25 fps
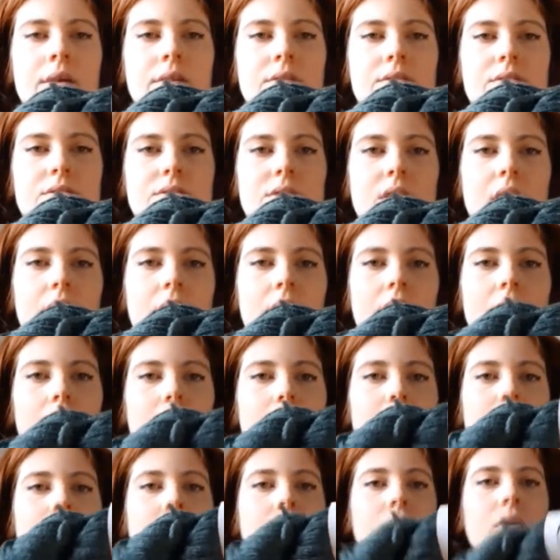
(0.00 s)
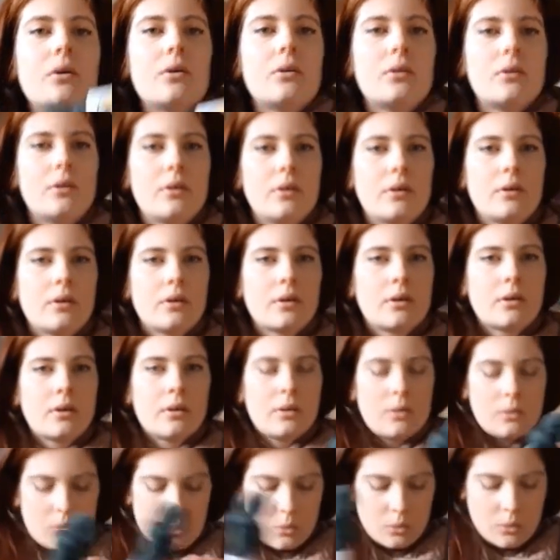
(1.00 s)
So I bought
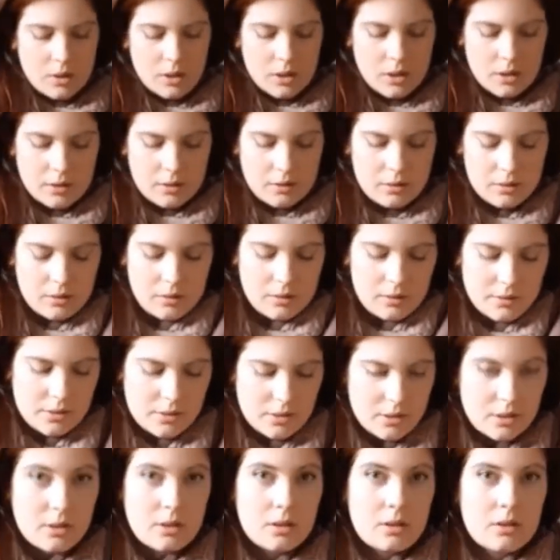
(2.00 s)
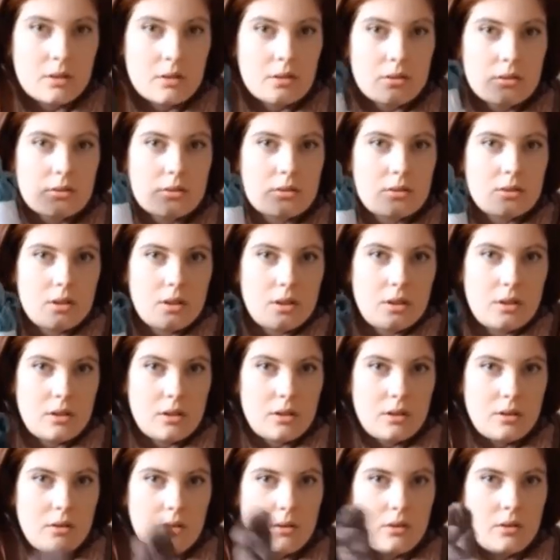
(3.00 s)
1,
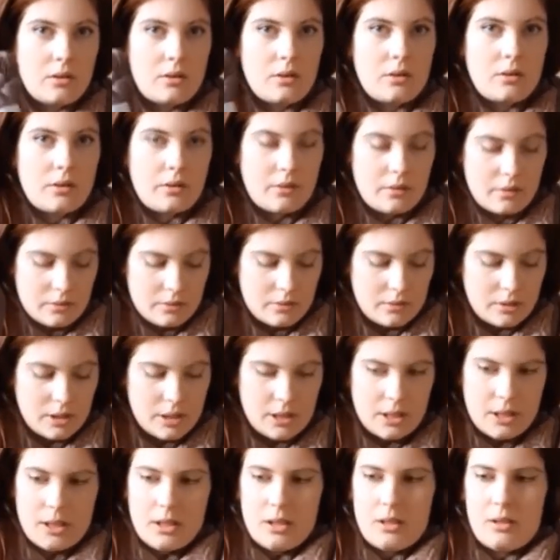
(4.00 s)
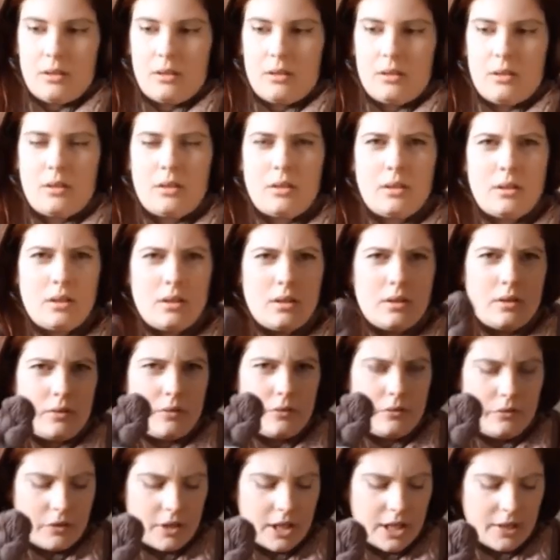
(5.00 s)
2, 3,
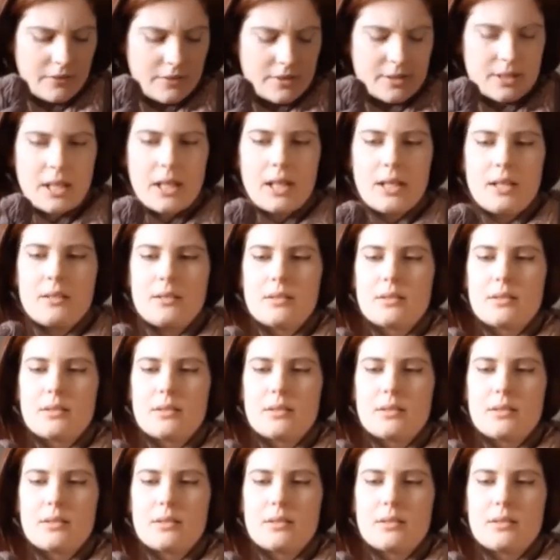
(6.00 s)
5 skeins.